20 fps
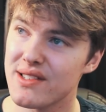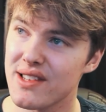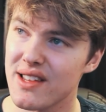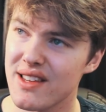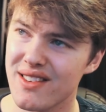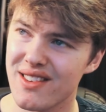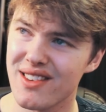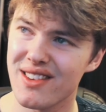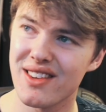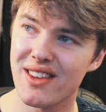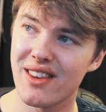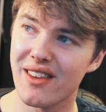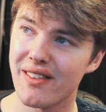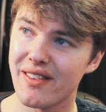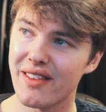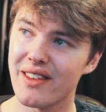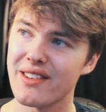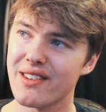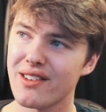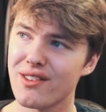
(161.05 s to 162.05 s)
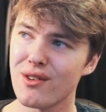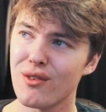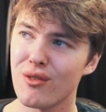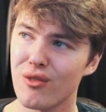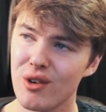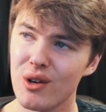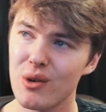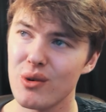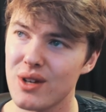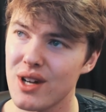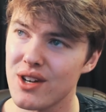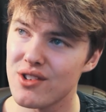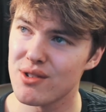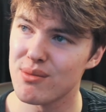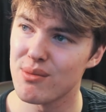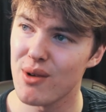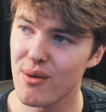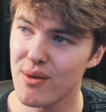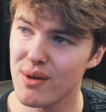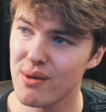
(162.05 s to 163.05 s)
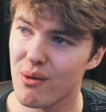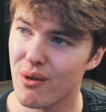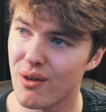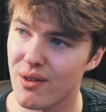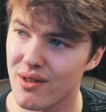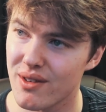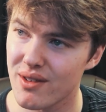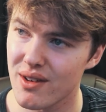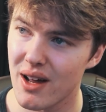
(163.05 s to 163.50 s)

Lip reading: and this is a real touching moment what